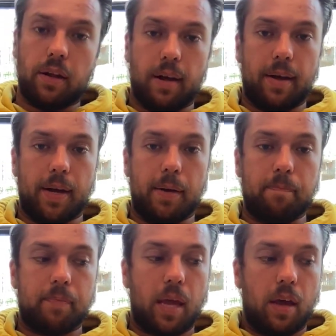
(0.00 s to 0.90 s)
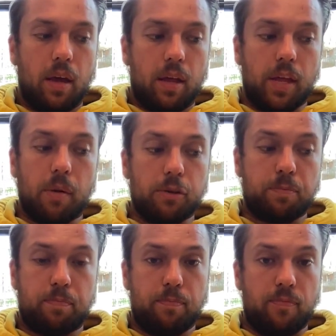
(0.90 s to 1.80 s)
Um, there
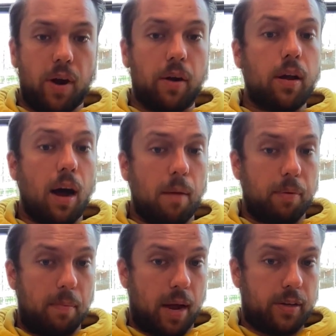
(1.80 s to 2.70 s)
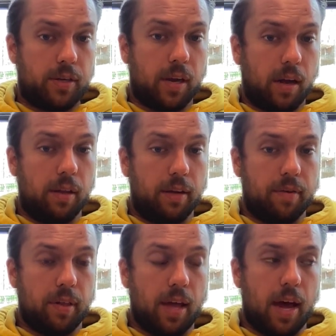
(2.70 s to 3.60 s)
was very compromising, and I'll leave
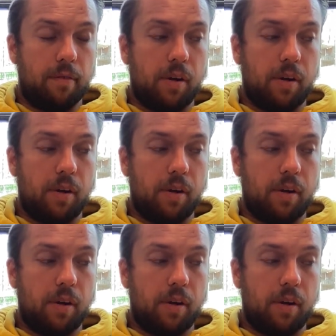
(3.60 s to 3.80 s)
it at that,